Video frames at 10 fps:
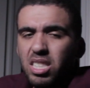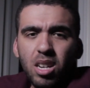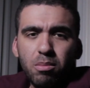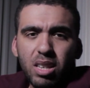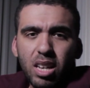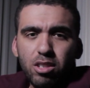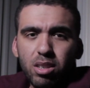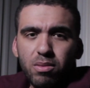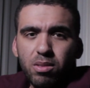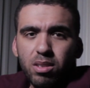snubbed
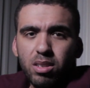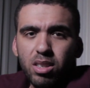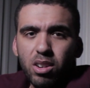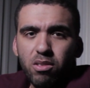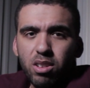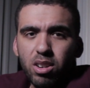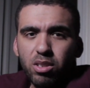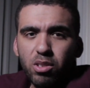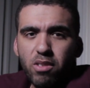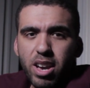Kendrick for the
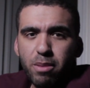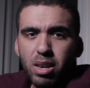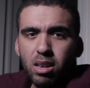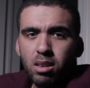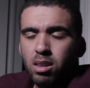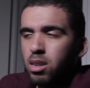Grammy